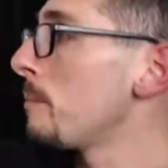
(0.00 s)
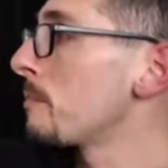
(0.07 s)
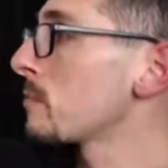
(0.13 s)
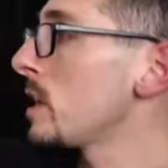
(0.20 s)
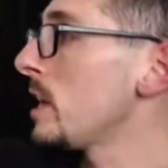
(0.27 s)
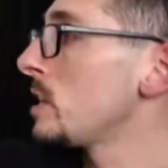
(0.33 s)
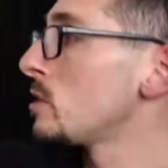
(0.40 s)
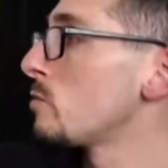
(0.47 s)

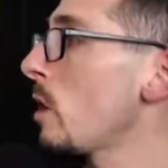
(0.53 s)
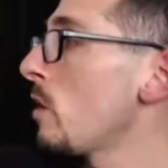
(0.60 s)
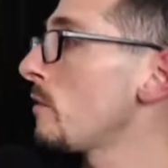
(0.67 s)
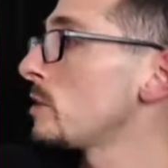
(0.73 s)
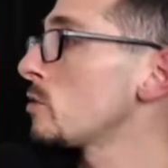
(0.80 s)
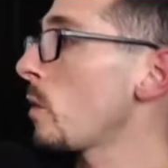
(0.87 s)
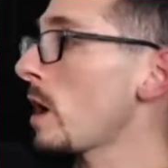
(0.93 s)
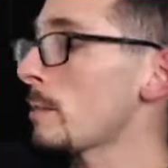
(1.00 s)
It is relevant
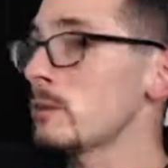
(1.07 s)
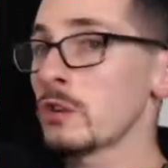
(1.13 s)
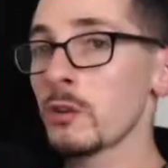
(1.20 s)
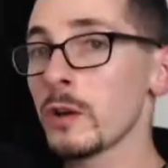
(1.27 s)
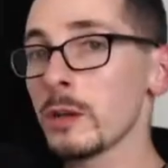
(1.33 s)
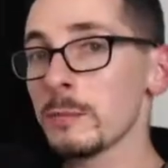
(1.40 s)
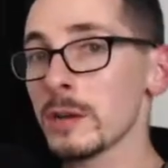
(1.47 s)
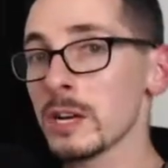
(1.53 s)
to what I'm
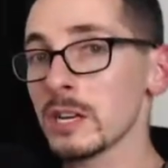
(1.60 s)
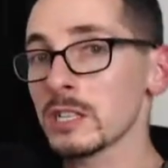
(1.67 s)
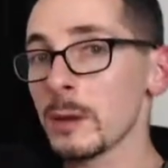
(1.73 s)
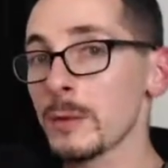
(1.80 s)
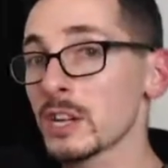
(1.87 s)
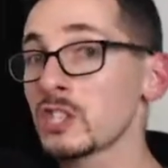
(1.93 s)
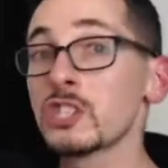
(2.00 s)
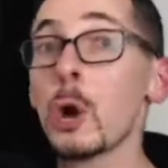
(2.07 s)
doing because I'm an
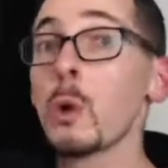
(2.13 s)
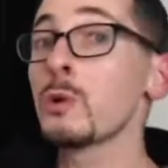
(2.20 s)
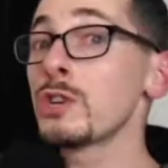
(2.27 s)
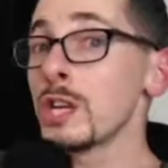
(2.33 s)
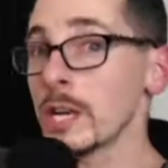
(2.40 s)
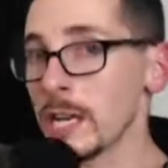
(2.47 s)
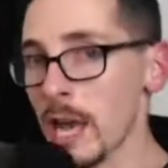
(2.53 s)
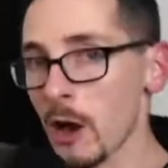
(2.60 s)

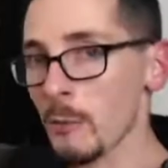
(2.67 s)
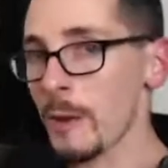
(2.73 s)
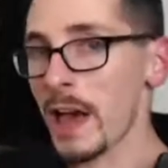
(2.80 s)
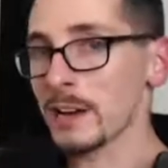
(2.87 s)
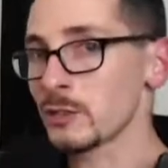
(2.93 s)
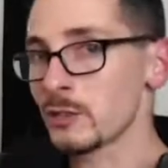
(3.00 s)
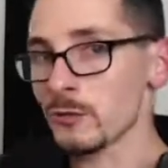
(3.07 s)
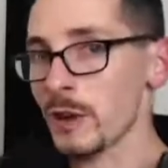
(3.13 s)
associate account
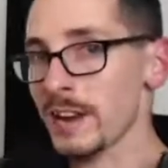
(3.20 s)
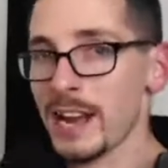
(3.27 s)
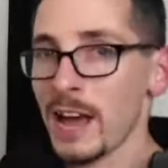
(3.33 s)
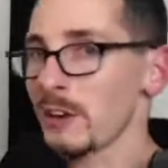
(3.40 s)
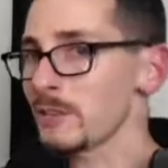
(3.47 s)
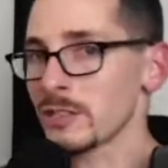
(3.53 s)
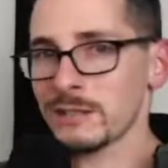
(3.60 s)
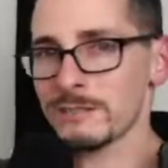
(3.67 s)
manager right now,
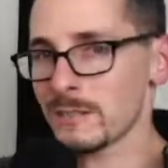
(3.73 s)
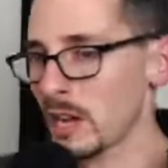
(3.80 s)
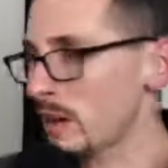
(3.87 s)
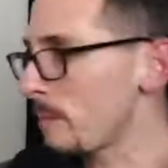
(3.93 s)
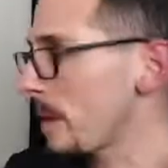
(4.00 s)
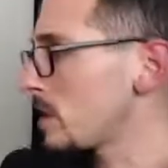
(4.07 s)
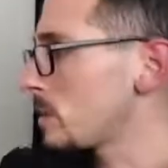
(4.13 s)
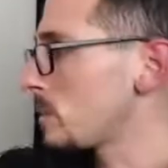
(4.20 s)
just kind of
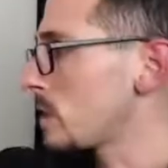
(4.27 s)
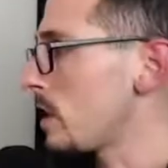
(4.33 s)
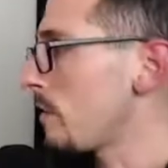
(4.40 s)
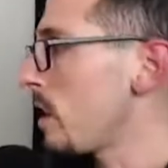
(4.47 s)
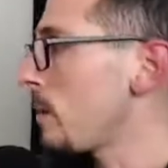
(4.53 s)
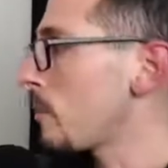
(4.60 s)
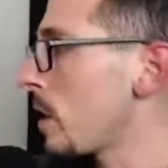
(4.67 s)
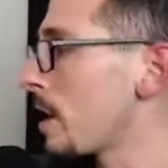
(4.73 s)
making some stuff
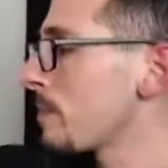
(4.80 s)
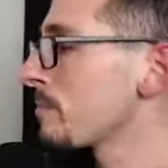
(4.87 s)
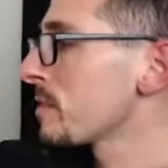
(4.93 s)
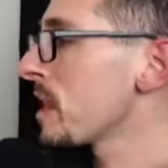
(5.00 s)
up, right?